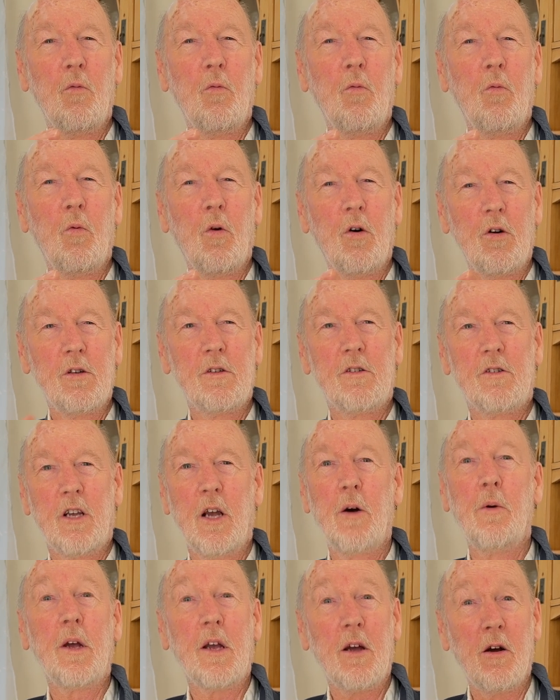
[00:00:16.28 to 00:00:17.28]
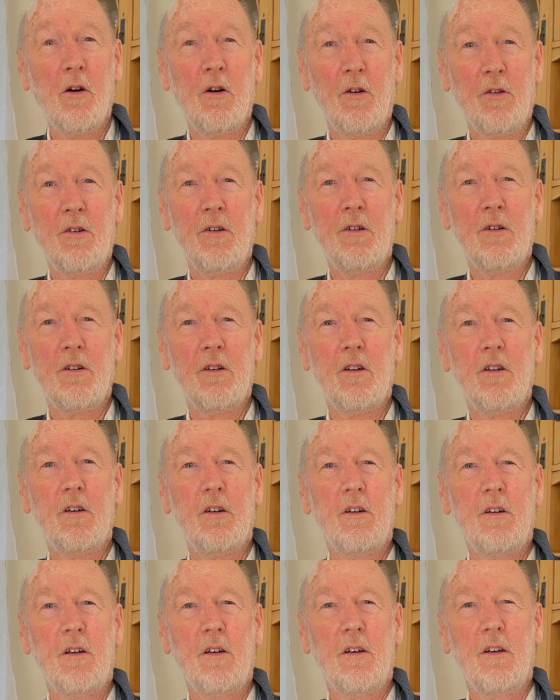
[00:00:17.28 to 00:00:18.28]
what's going on.
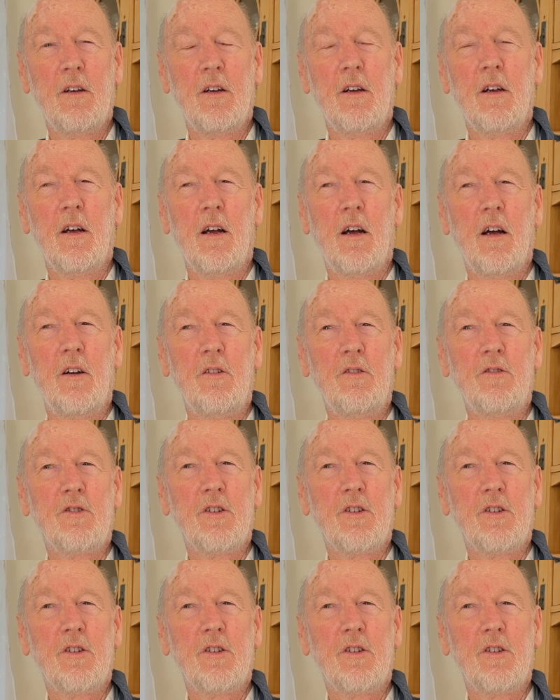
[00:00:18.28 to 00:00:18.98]
And